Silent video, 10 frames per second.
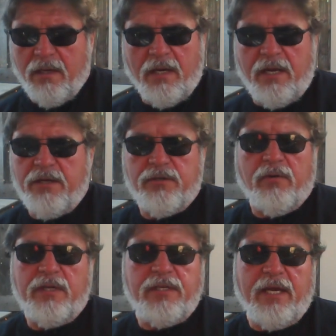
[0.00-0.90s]
God doesn't
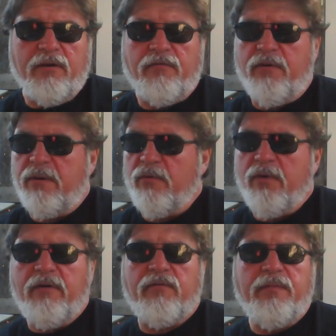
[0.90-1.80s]
want to take your freedom
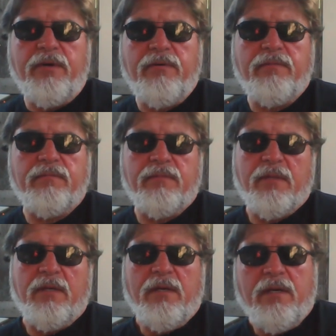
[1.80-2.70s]
away from you.
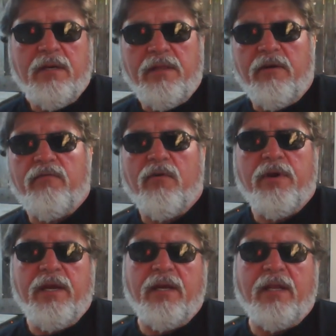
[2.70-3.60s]
Therefore,
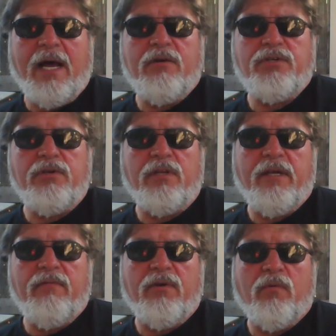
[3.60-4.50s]
he allows you to
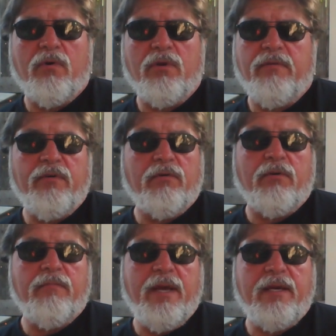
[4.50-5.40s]
live in a world of your
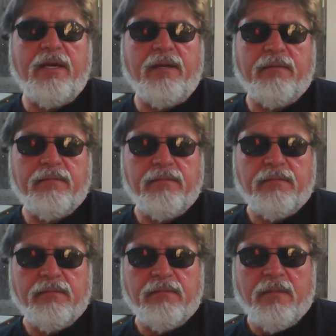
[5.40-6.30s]
own making,
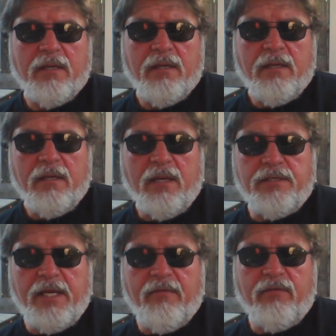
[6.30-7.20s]

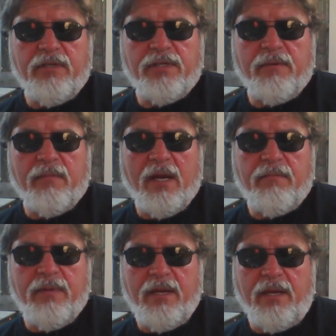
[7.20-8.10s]
as evil as it
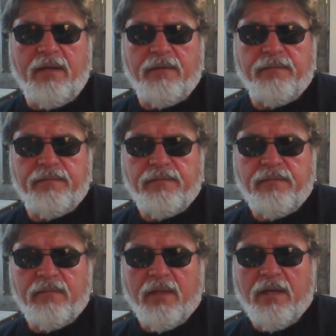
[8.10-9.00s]
might be,
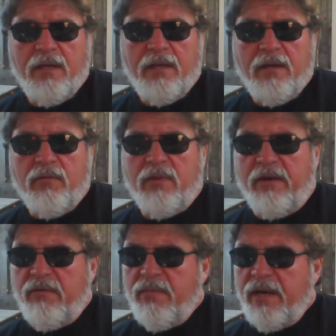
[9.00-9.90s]
with
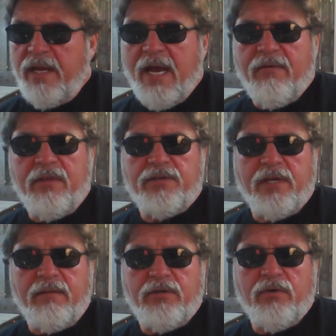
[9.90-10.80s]
everybody having the
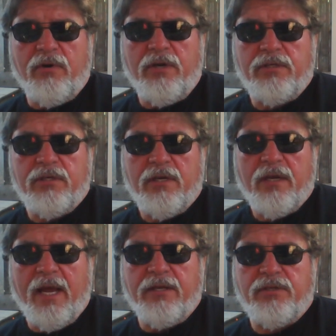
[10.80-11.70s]
same choice
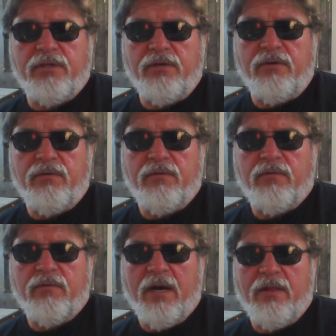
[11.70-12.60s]
as to
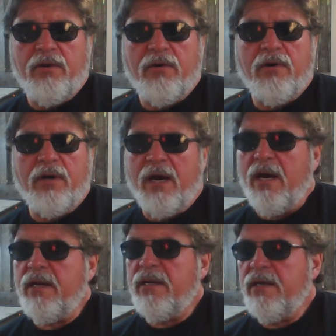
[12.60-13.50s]
whether or
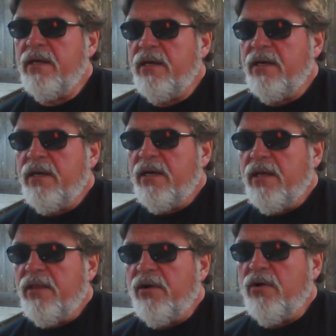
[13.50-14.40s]
not
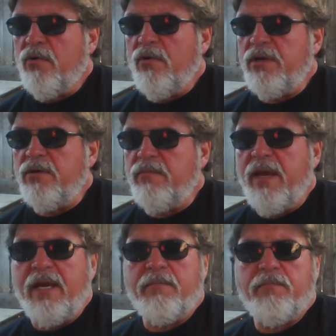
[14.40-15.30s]
they're going to
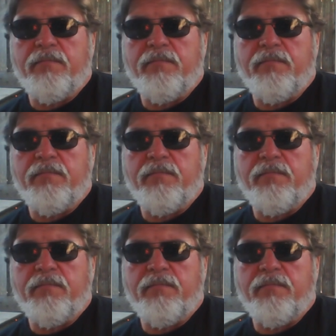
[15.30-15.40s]
make